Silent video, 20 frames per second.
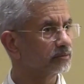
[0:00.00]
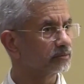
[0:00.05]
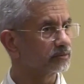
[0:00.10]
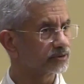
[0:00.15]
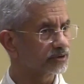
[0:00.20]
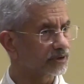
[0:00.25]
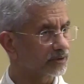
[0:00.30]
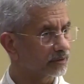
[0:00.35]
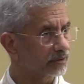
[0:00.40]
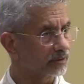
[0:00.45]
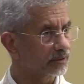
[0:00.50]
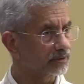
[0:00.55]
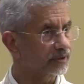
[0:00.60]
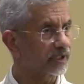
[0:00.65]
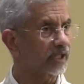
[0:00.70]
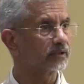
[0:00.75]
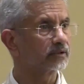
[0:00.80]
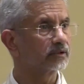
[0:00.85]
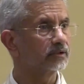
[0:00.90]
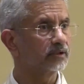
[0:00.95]
to
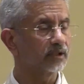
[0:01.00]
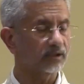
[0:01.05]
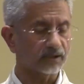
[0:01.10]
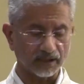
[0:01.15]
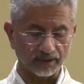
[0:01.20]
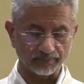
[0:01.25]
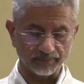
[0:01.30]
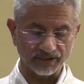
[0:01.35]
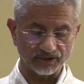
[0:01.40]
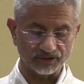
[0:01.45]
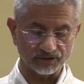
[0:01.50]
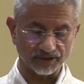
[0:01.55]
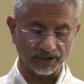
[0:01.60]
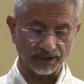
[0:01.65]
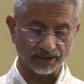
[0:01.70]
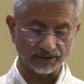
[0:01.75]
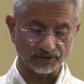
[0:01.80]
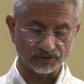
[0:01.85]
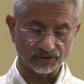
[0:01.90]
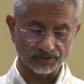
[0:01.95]
tackle the climate
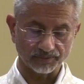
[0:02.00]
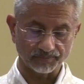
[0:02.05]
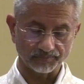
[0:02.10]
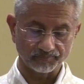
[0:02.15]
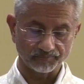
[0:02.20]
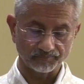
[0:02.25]
challenge?